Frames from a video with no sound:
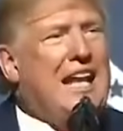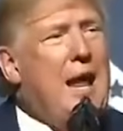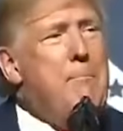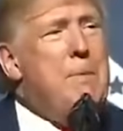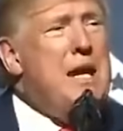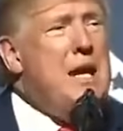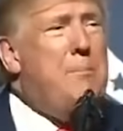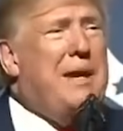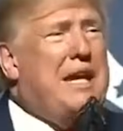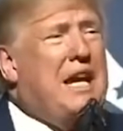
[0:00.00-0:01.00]
And let
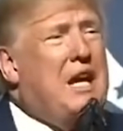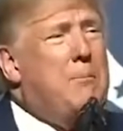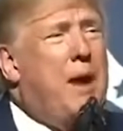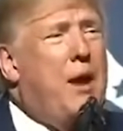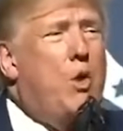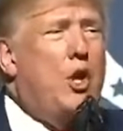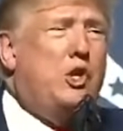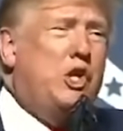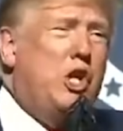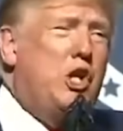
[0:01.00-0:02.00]
me begin by
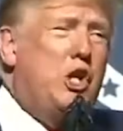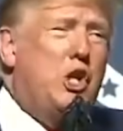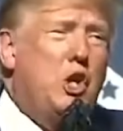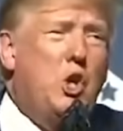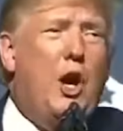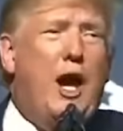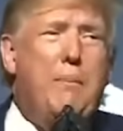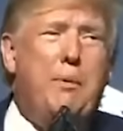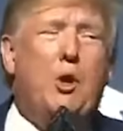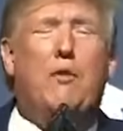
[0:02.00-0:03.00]
wishing
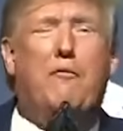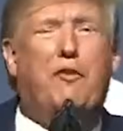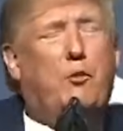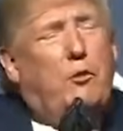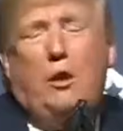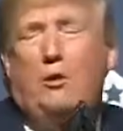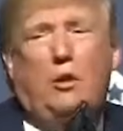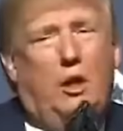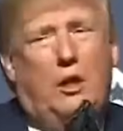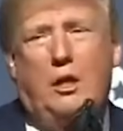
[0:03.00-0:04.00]
you a beautiful
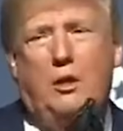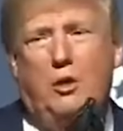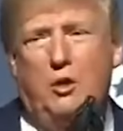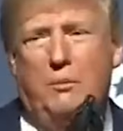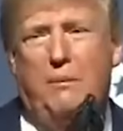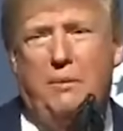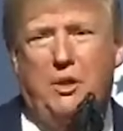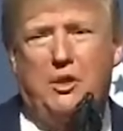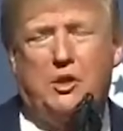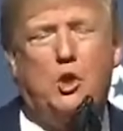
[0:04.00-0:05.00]
look. You
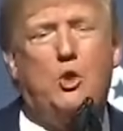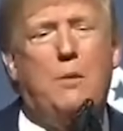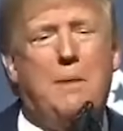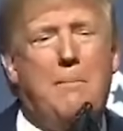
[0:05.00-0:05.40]
remember this? Do you